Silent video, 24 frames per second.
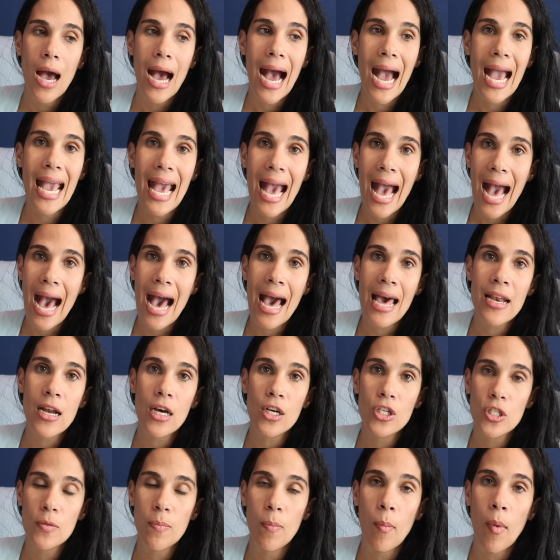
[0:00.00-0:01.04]
I had
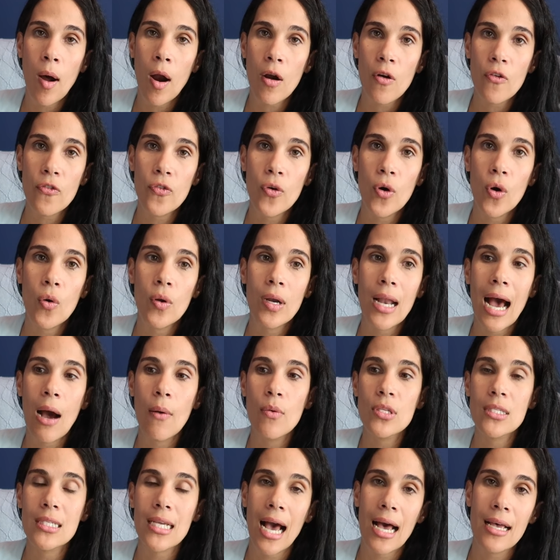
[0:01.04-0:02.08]
a smartphone, I
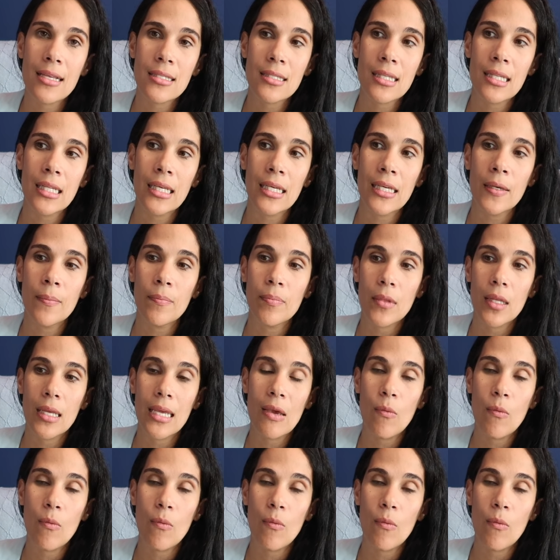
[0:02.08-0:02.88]
was constantly,